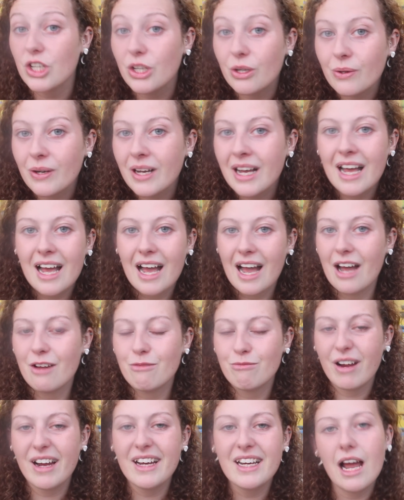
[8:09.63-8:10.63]

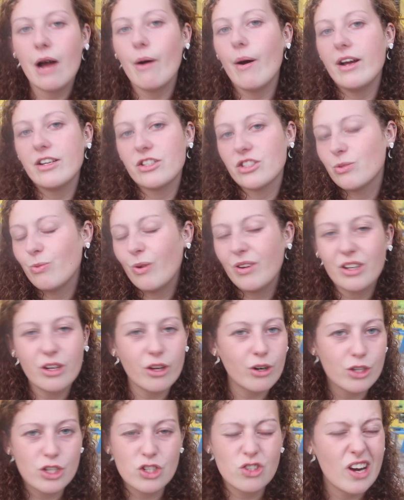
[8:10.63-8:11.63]
And right now I just want to
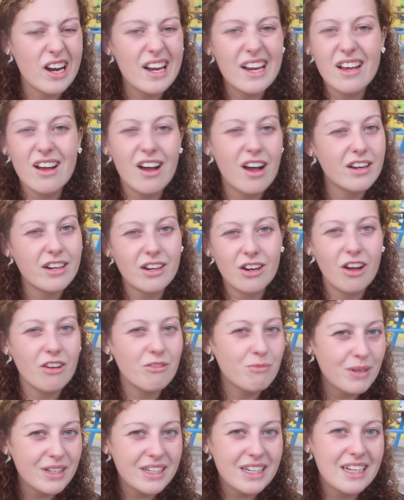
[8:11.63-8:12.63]
go to Australia, earn a
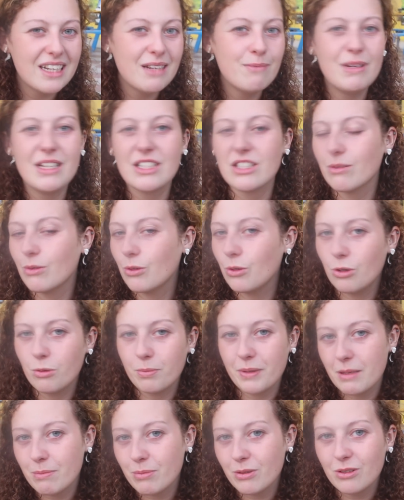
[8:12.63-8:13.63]
lot of money, meet some cool
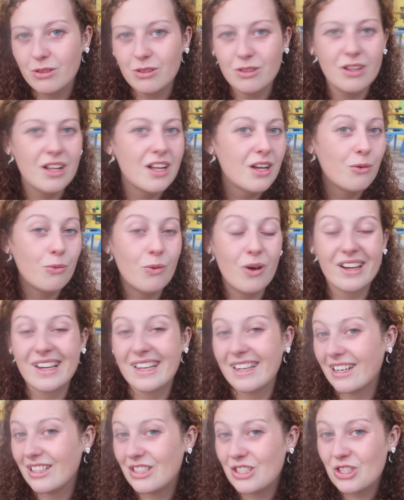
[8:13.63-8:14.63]
people, work
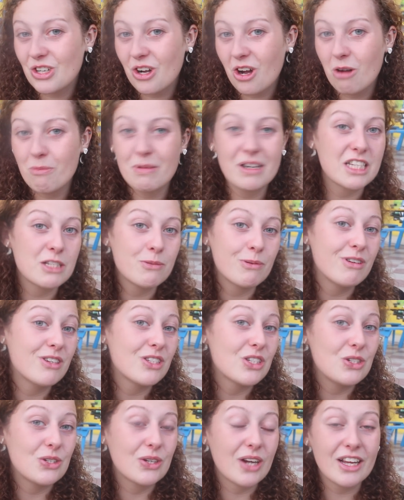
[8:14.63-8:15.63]
a nice job and
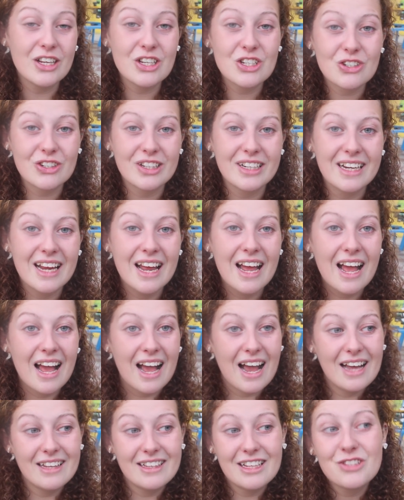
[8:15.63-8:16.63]
experience a new country,
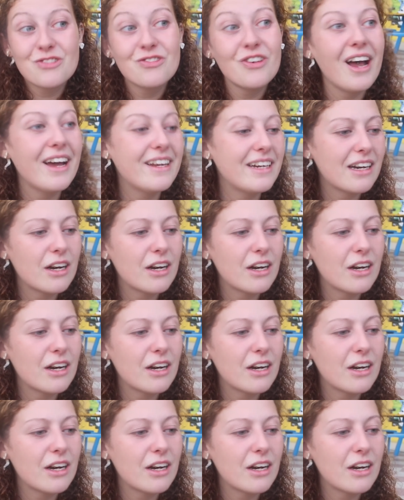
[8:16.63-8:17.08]
and that's fine.